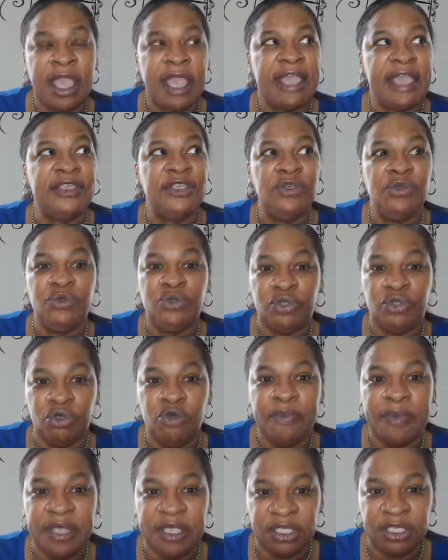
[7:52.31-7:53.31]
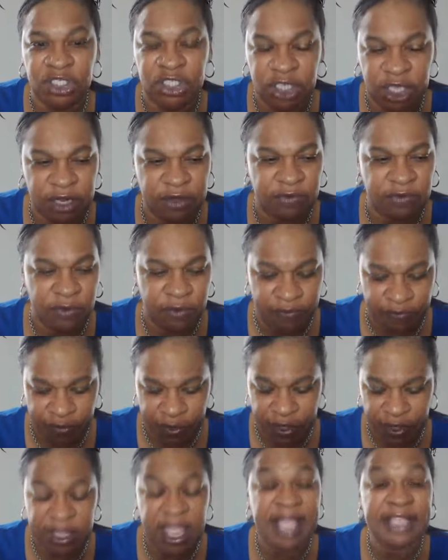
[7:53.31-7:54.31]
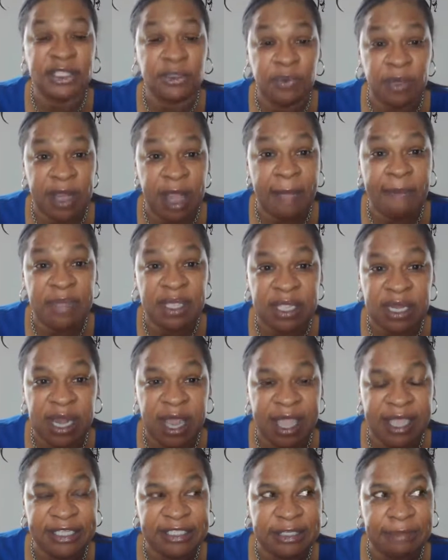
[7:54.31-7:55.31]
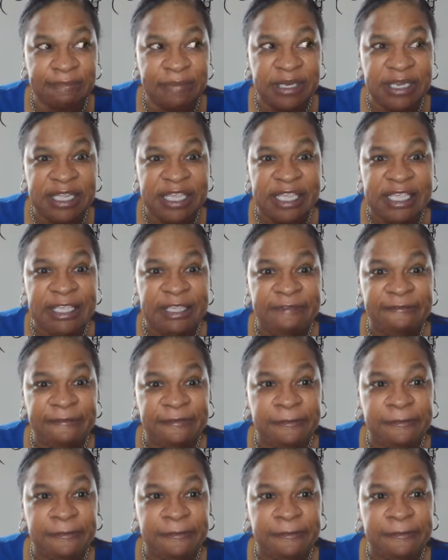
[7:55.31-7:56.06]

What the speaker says: and YouTube in general. That's what I'm inclined to believe.